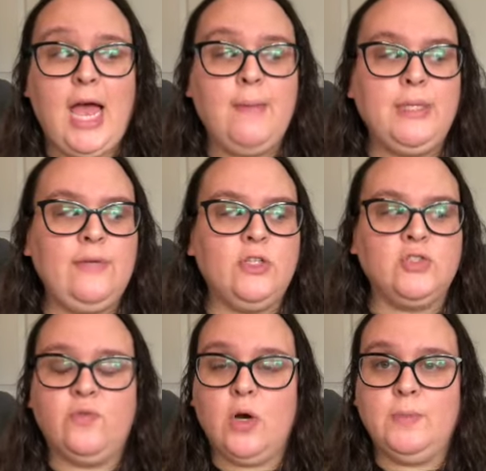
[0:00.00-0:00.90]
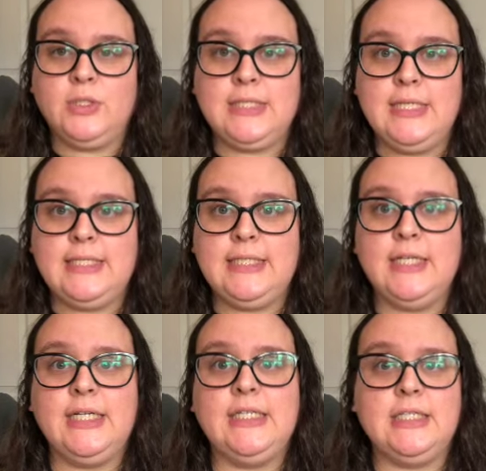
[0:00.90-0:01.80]
I believe there's 4 books in this
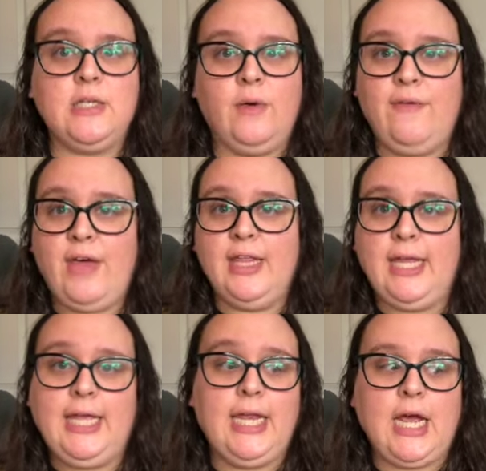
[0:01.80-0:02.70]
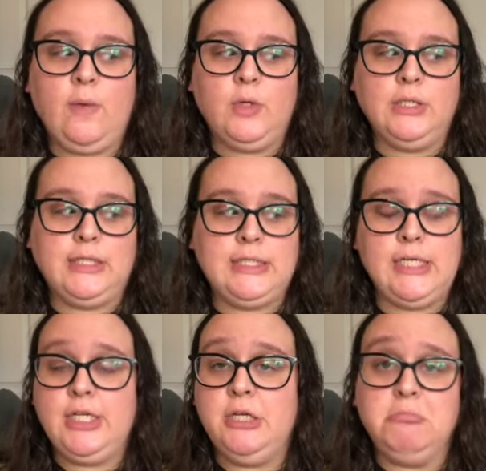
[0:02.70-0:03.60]
series, so if I like it, I will
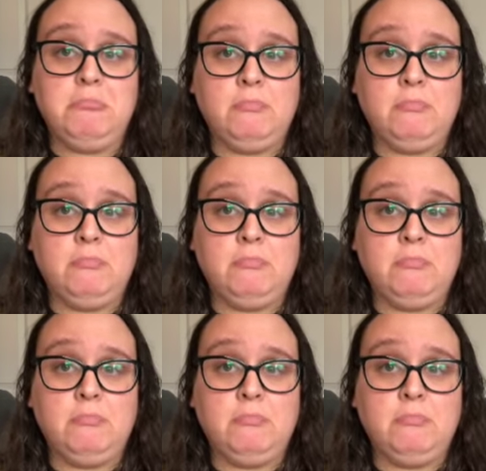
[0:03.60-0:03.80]
continue.